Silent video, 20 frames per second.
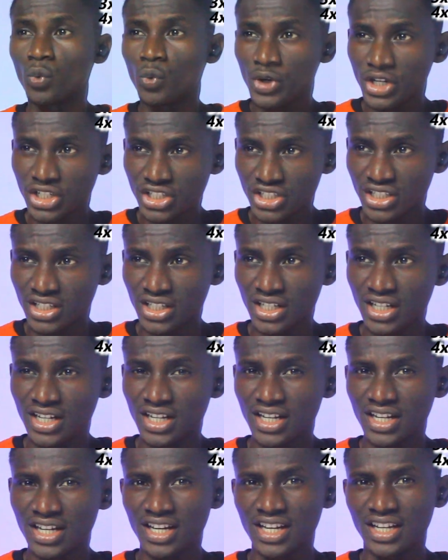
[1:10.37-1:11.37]
which
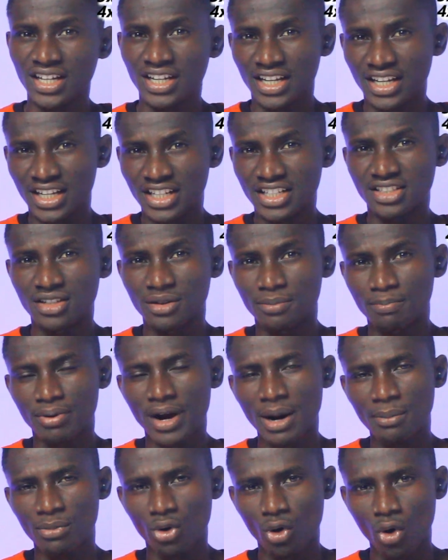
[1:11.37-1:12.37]
is the
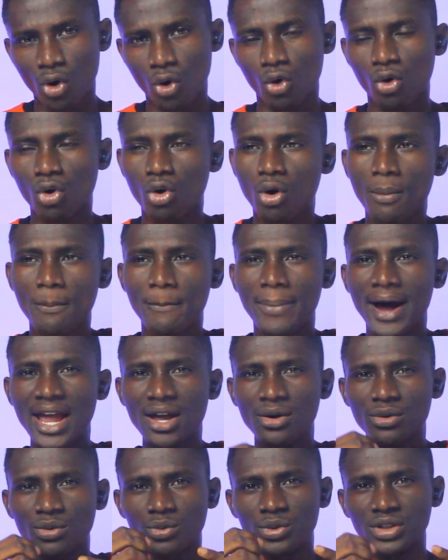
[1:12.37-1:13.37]
prime core
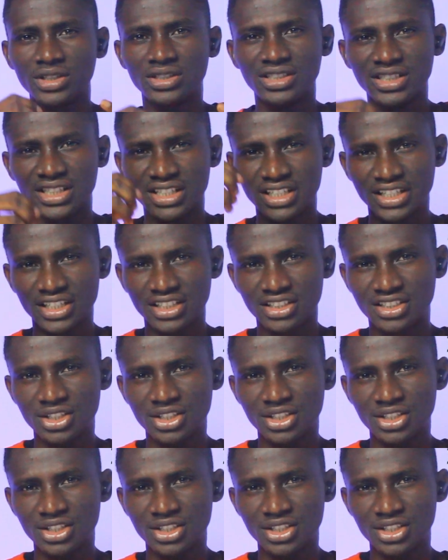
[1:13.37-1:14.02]
combined with the